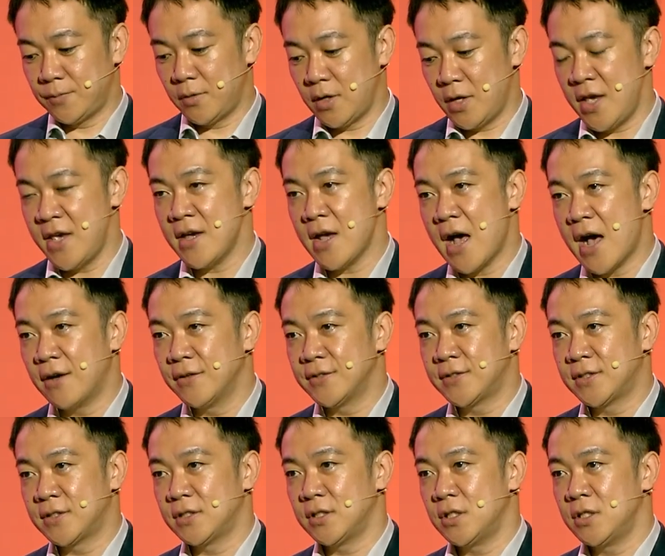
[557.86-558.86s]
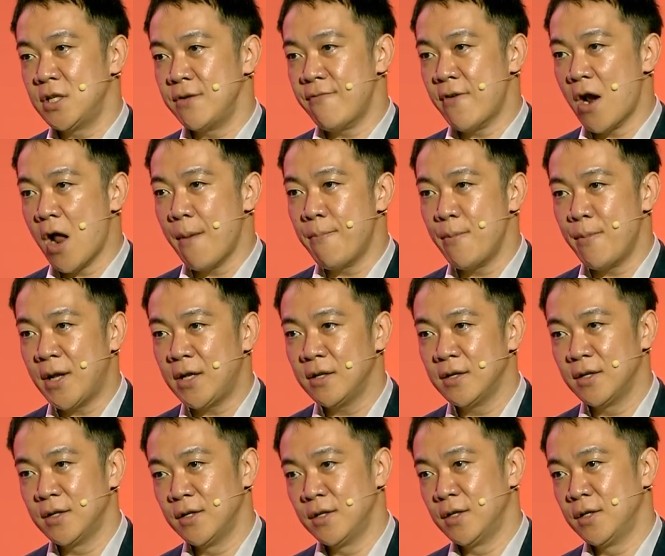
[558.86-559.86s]
in-house development.
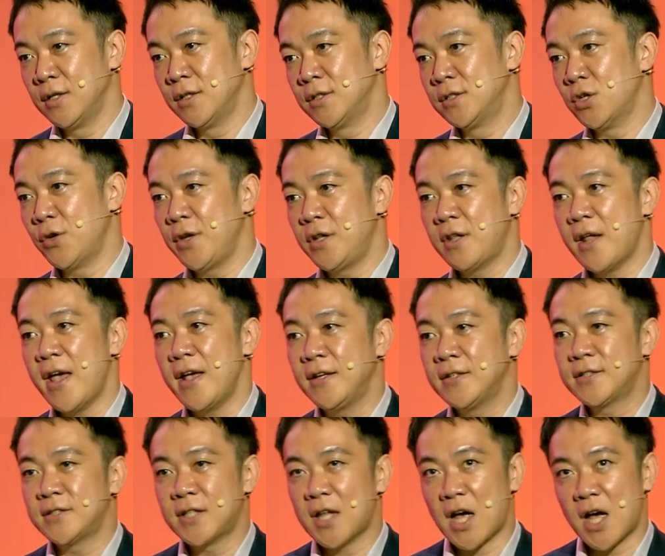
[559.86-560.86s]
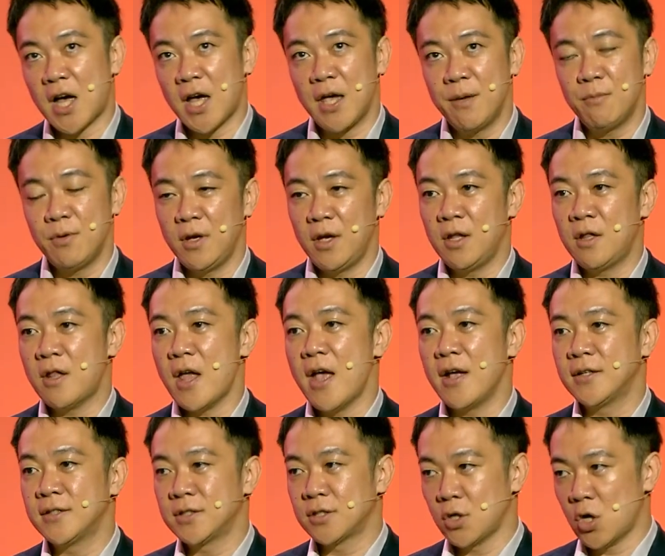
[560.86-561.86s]
So it takes time, it
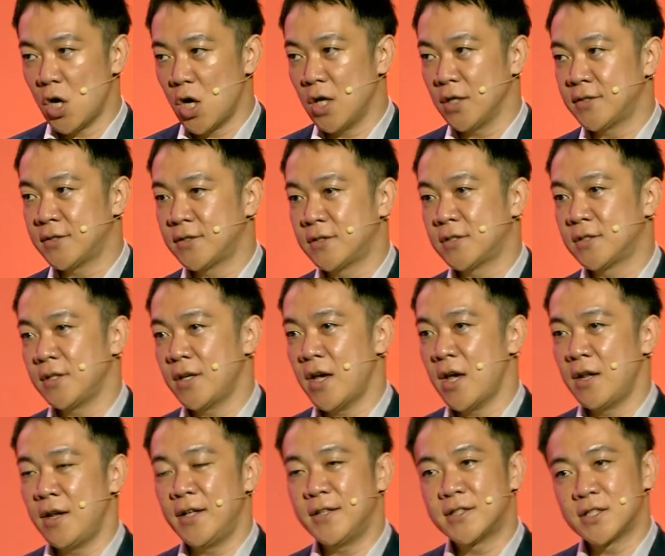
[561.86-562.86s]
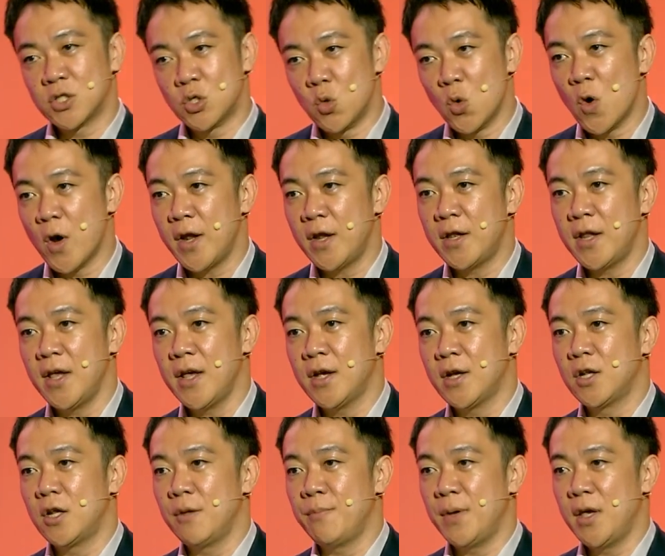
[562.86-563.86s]
takes costs, and its quality
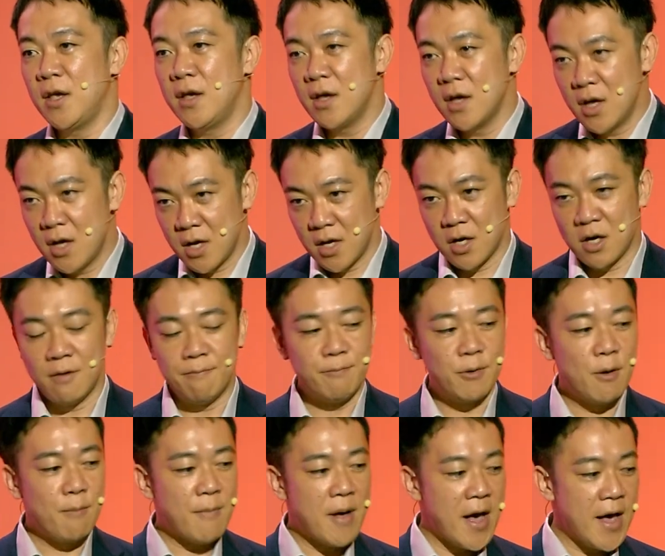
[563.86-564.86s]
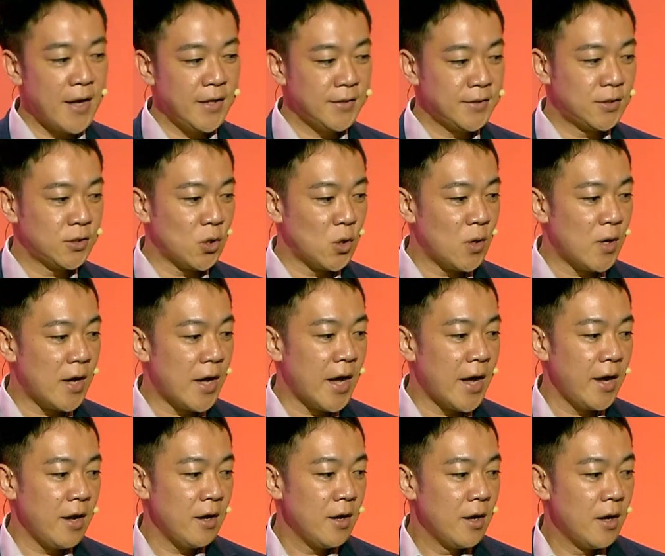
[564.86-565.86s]
could be compromised. So
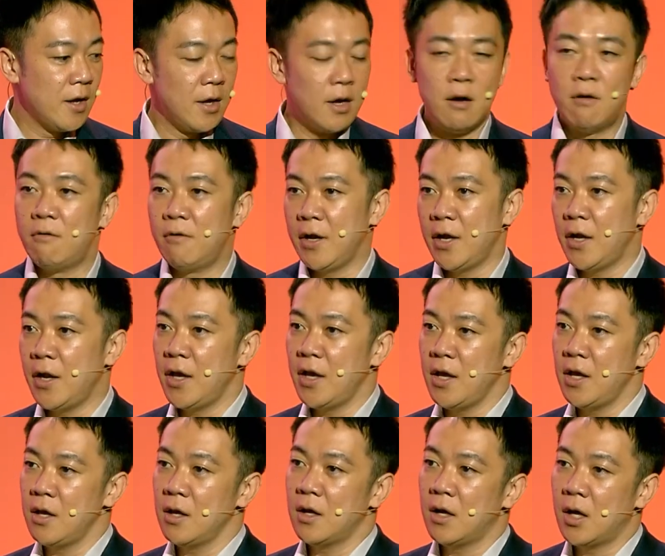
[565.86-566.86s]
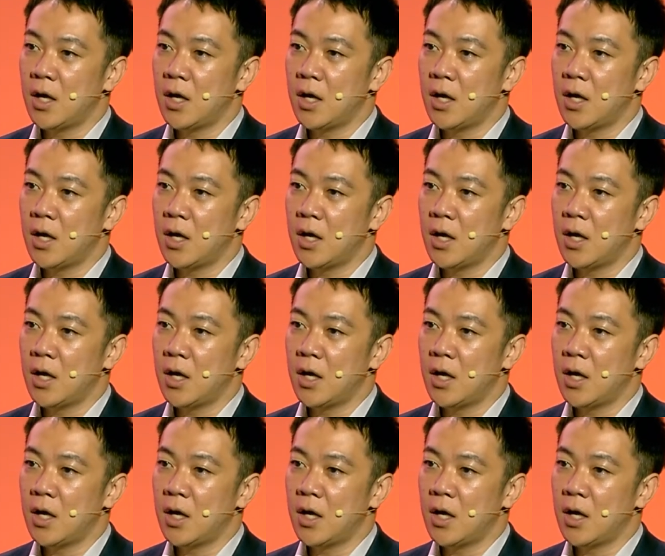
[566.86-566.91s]
I really